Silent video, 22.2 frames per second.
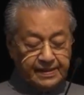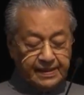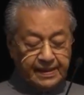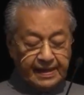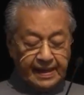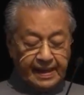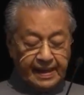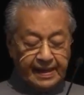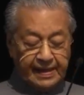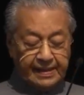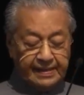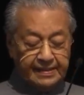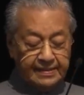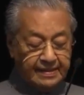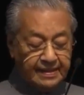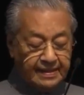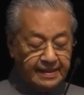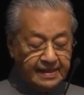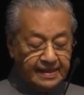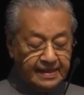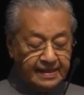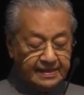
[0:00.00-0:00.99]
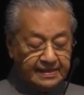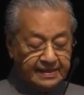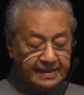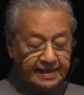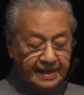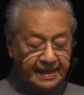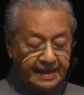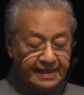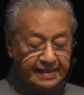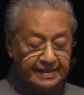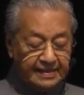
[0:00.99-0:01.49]
and the
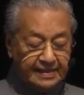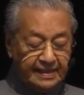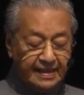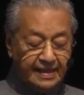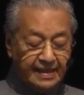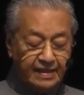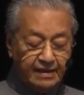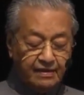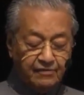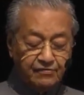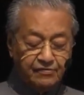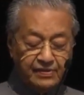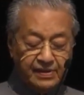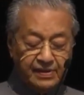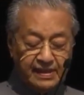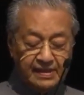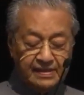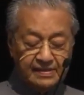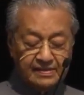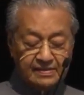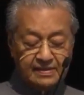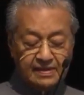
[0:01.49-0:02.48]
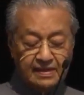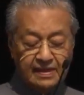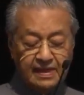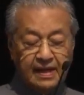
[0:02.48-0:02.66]
Internet of Things